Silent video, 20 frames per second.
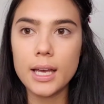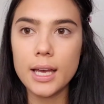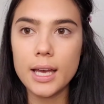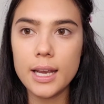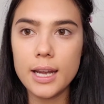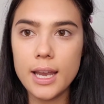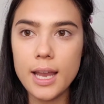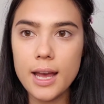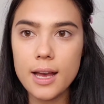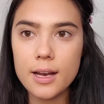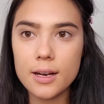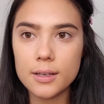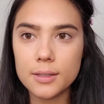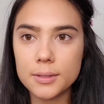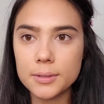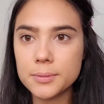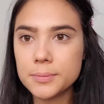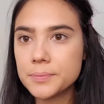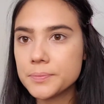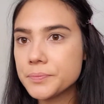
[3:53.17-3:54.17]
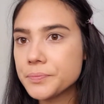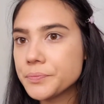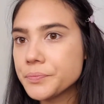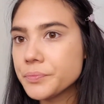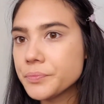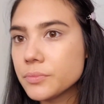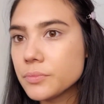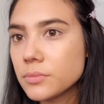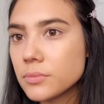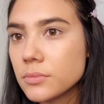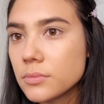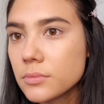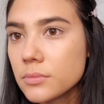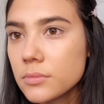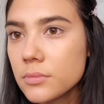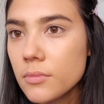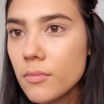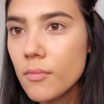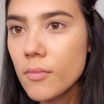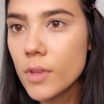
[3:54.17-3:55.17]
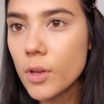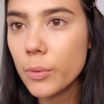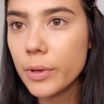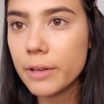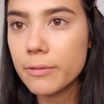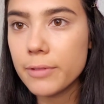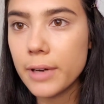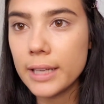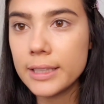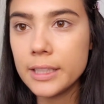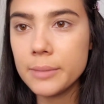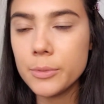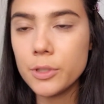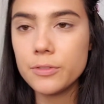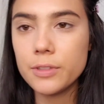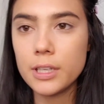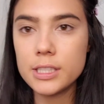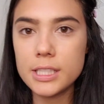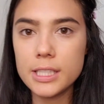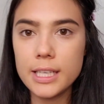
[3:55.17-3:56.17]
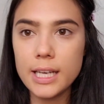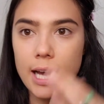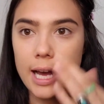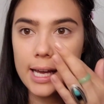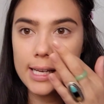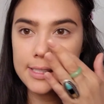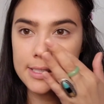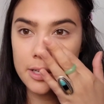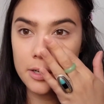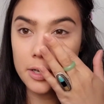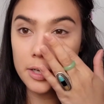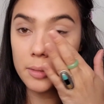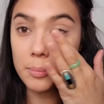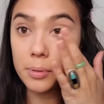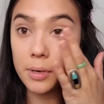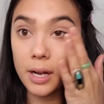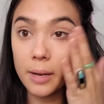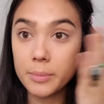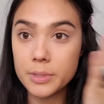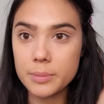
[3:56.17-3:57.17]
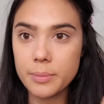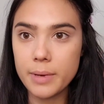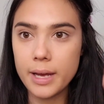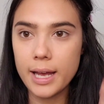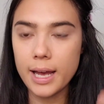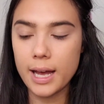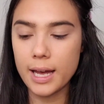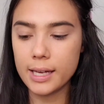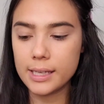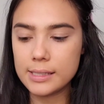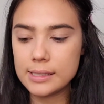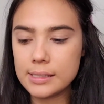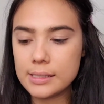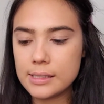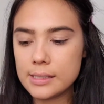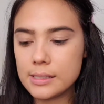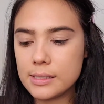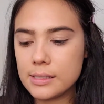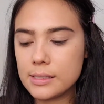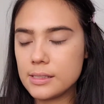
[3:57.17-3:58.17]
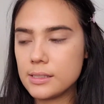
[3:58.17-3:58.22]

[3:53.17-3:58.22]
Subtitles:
And now we can finally move on to the eyes. I already primed my eyes.